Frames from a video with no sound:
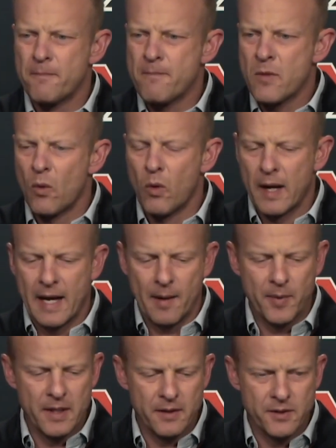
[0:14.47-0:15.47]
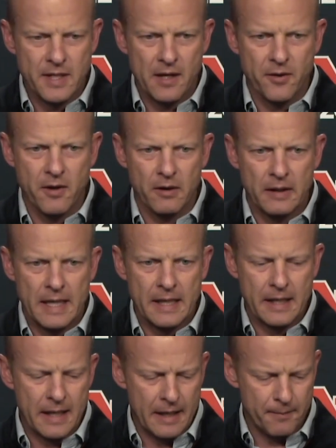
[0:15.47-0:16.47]
what happened in the South Carolina
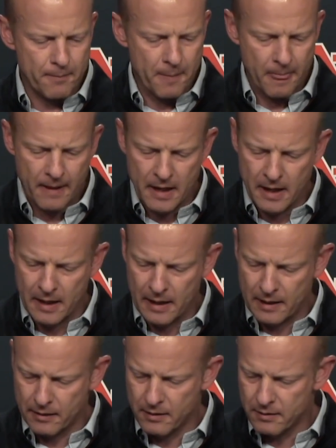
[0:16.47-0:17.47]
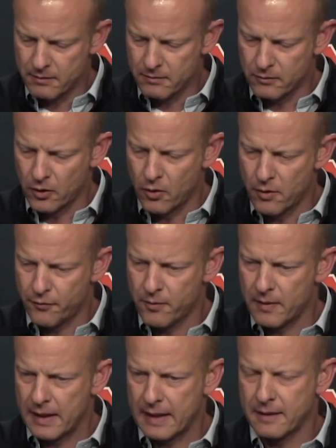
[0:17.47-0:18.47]
game and learn from
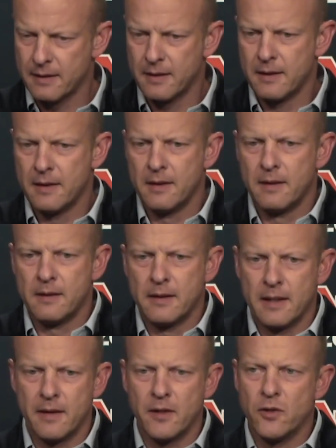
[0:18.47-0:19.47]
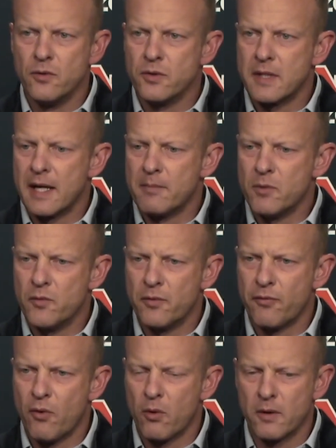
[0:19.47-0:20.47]
that and then use that moving
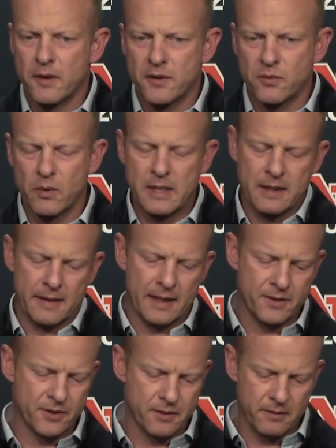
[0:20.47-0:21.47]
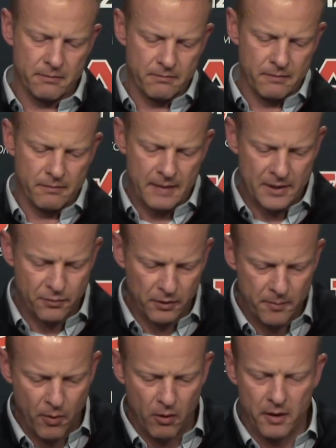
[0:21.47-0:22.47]
forward this week. And that's really
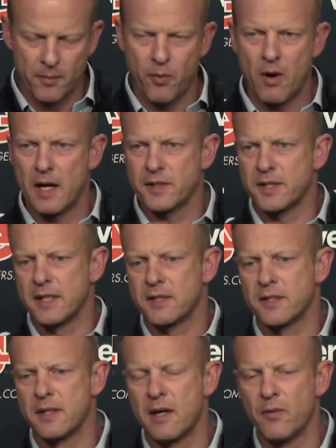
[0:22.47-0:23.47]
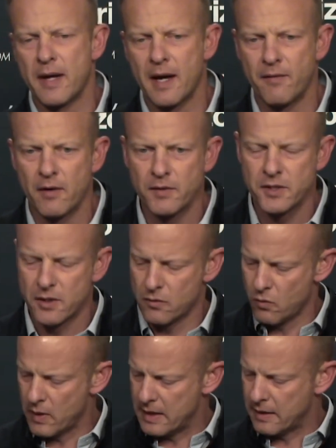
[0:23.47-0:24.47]
part of the process that we have every single
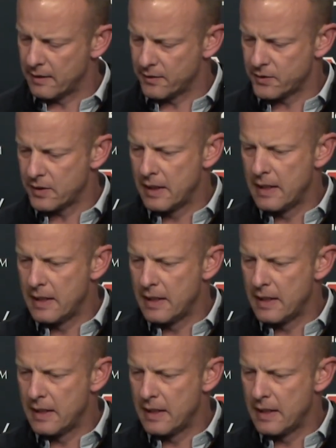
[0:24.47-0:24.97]
week is